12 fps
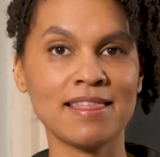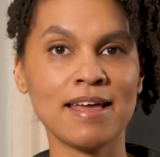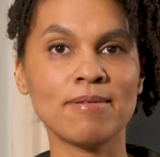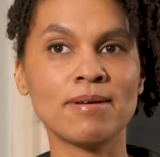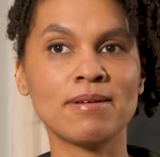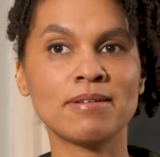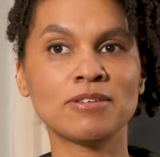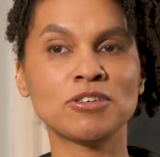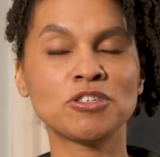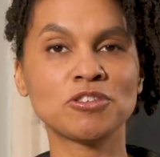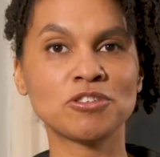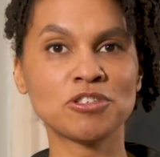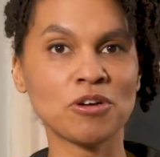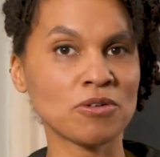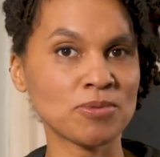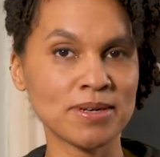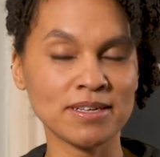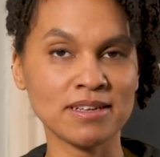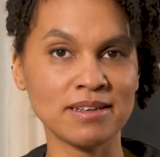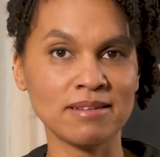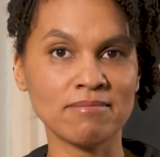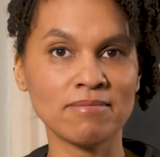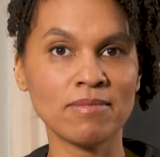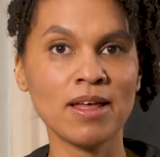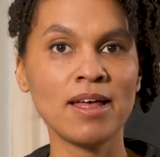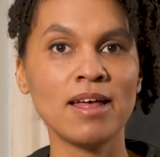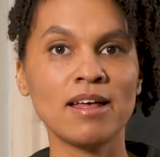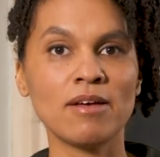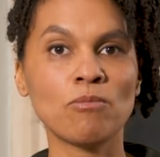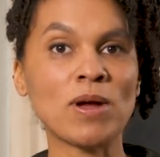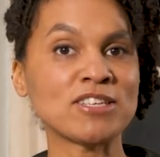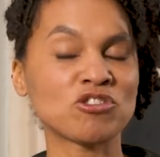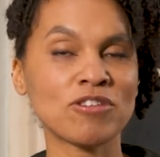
They were shocked when I went